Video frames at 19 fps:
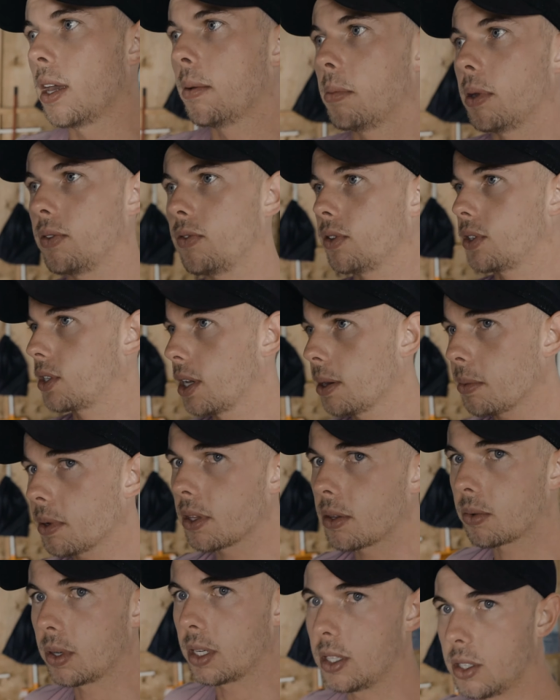But for some
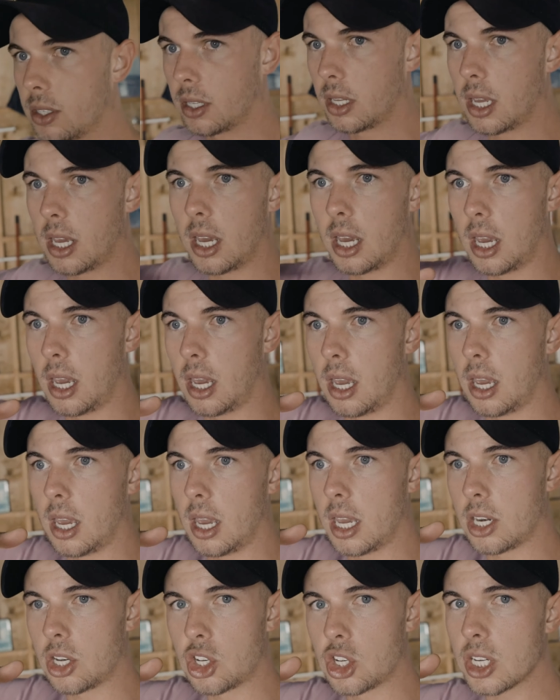other reason,
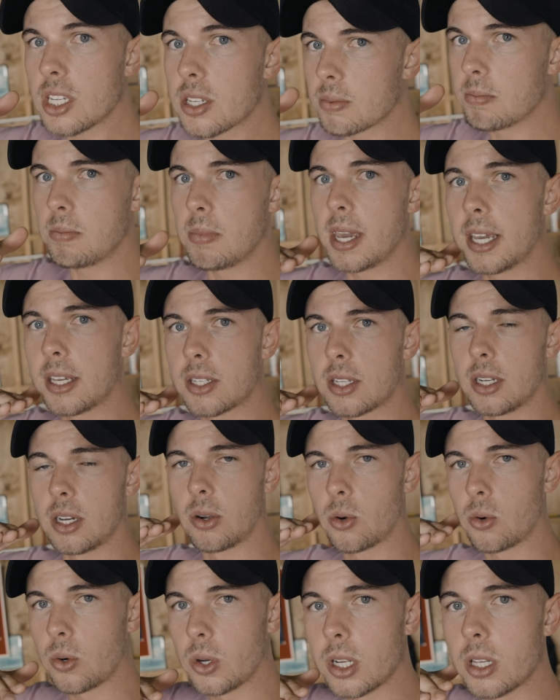it just makes it a
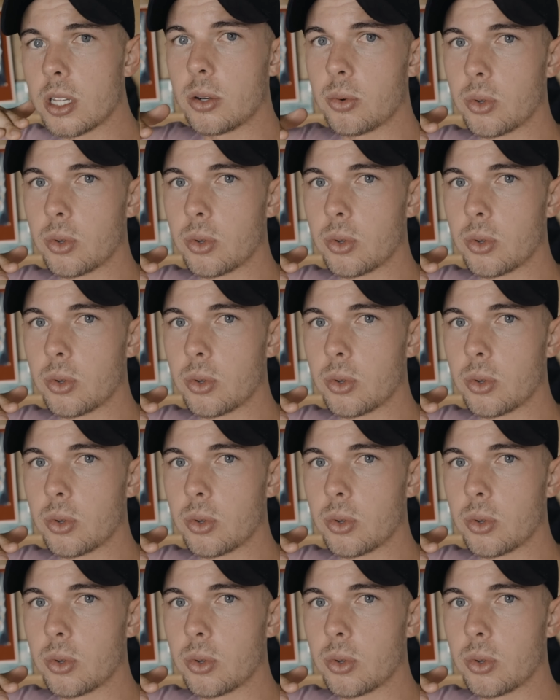really,